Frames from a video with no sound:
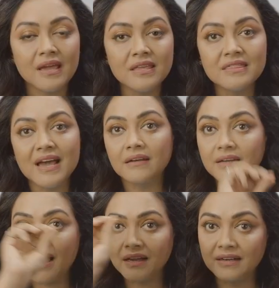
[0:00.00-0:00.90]
in that
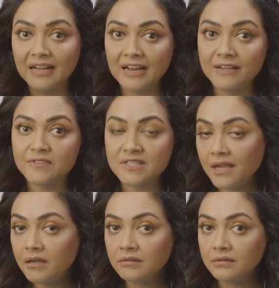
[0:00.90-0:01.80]
acne life
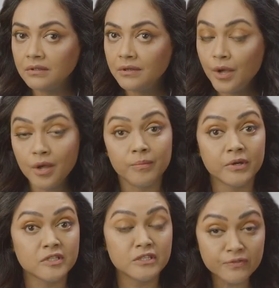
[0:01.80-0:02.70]
cycle?
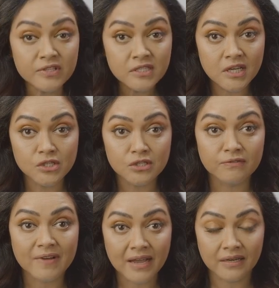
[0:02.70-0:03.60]
Because different stages
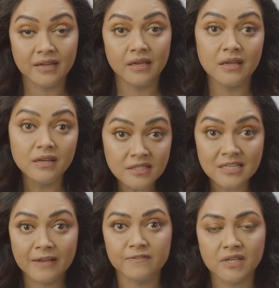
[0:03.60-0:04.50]
of acne in
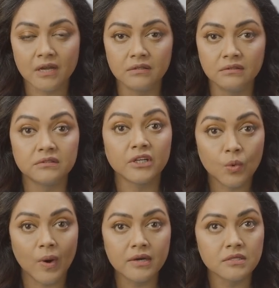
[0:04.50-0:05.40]
its life cycle
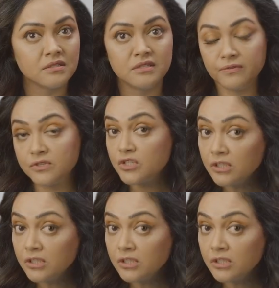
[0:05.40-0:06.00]
requires different